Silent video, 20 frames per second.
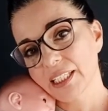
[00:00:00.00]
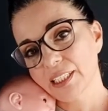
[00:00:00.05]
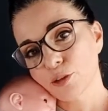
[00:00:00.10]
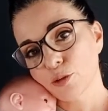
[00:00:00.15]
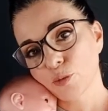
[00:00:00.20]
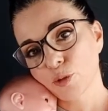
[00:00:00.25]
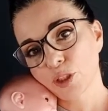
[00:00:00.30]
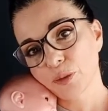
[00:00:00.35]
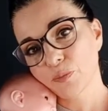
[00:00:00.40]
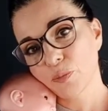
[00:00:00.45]
With
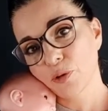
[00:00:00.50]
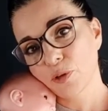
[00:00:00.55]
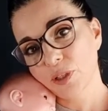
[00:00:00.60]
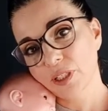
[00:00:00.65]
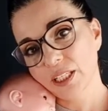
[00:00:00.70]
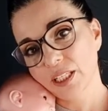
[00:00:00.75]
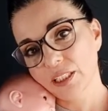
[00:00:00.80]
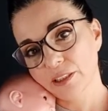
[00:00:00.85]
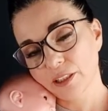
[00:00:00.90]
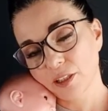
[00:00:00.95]
this
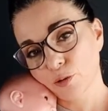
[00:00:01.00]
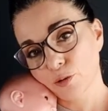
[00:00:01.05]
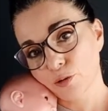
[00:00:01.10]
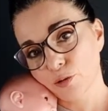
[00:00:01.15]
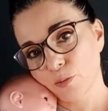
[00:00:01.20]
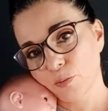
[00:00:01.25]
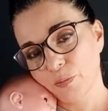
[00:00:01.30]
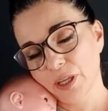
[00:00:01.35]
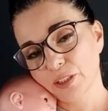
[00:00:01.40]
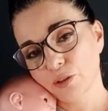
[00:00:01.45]
available
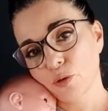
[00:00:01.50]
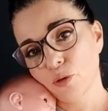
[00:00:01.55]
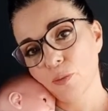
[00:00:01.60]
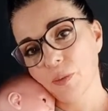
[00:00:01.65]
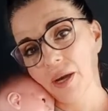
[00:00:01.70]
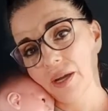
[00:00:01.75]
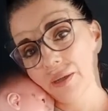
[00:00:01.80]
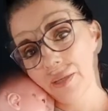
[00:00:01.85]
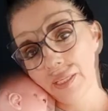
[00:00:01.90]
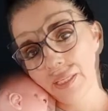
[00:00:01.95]
hand, I
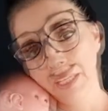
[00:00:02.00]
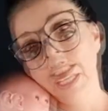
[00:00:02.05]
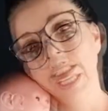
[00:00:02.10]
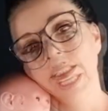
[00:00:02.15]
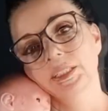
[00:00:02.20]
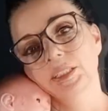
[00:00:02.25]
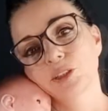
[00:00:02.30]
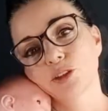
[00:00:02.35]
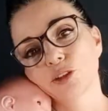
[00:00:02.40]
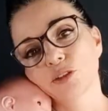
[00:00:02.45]
check
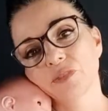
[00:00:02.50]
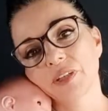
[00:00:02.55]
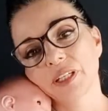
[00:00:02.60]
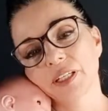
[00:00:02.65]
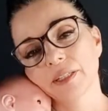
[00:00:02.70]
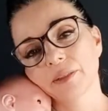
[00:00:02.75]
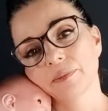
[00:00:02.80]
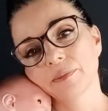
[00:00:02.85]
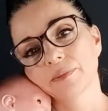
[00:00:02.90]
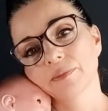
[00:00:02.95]
that the
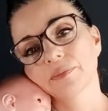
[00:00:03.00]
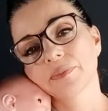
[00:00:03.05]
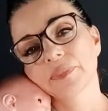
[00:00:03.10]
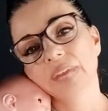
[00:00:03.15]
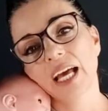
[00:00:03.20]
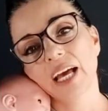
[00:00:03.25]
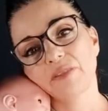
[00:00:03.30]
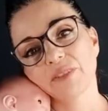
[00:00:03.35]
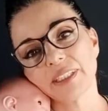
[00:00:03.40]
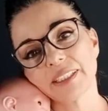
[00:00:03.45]
fabric is
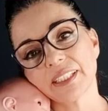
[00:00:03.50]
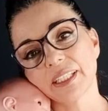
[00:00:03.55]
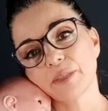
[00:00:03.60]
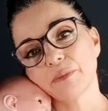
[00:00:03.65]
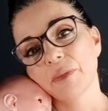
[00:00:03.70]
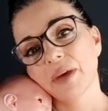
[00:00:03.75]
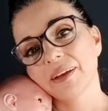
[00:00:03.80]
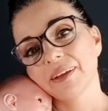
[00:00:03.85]
well spread